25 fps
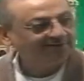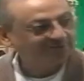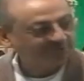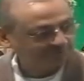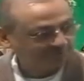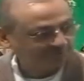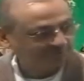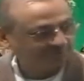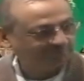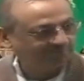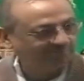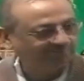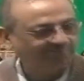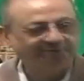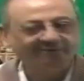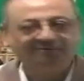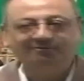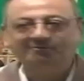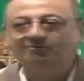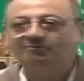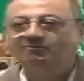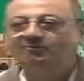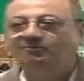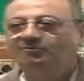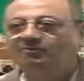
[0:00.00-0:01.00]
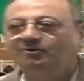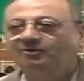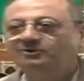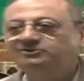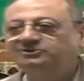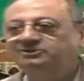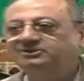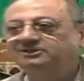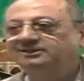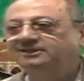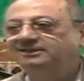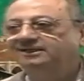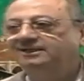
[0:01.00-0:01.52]
You will be
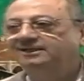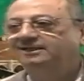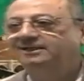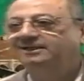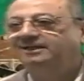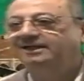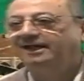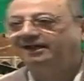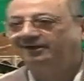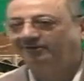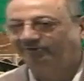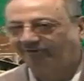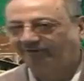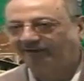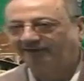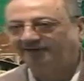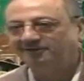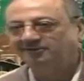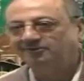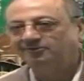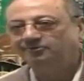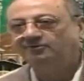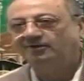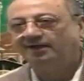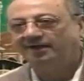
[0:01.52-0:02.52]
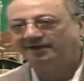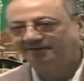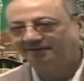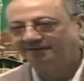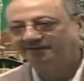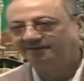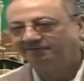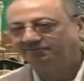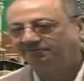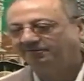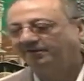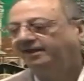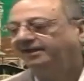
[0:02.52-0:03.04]
watching and trying to
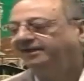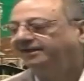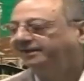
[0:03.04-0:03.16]
identify.